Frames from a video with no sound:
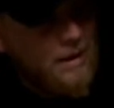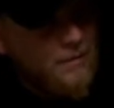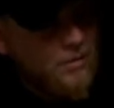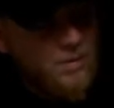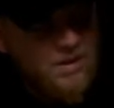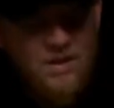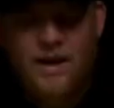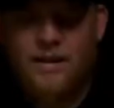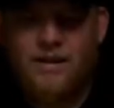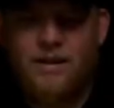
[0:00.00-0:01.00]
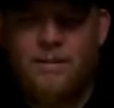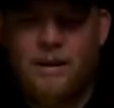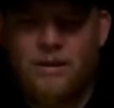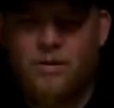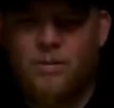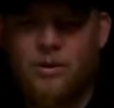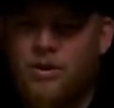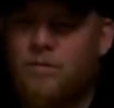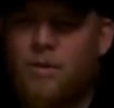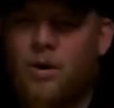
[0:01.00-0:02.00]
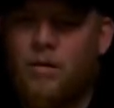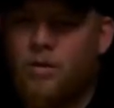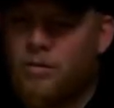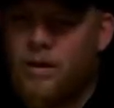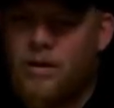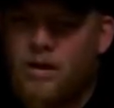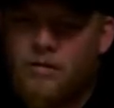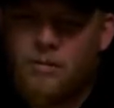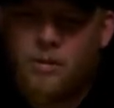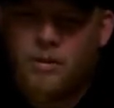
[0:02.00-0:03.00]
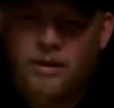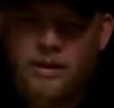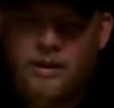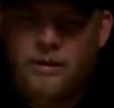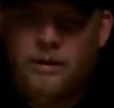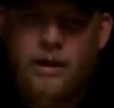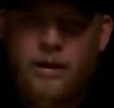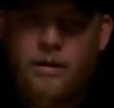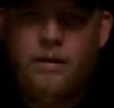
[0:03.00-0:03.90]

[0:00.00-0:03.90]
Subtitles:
everyone was psyched it's going to be cool, but you're just Marty rolling around on a hoverboard getting irritated.